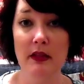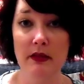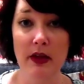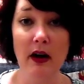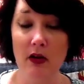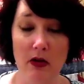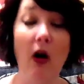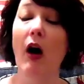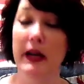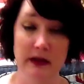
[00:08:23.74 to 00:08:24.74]
They are
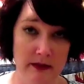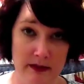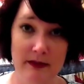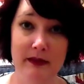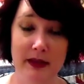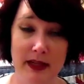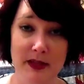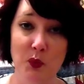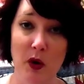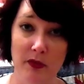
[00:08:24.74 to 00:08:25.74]
gone,
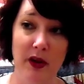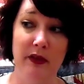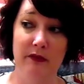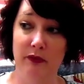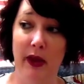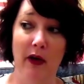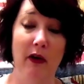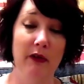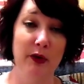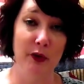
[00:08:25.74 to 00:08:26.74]
is where they
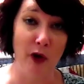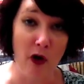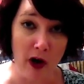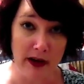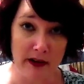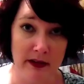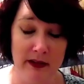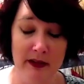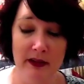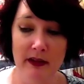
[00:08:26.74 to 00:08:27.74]
are. They're gone.
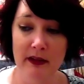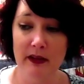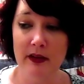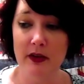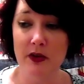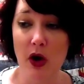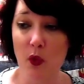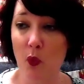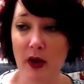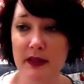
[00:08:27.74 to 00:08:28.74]

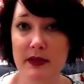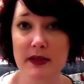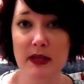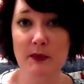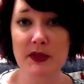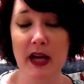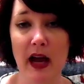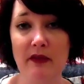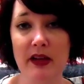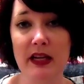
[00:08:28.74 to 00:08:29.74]
No one seems to
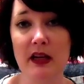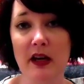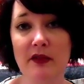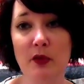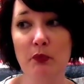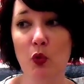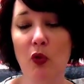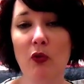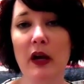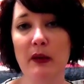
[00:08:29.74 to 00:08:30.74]
have any kind of a
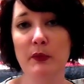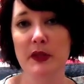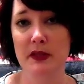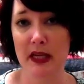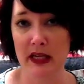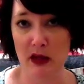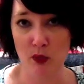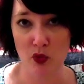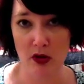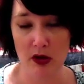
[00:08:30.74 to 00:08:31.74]
moral compass
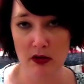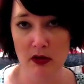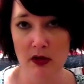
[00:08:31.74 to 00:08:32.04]
anymore.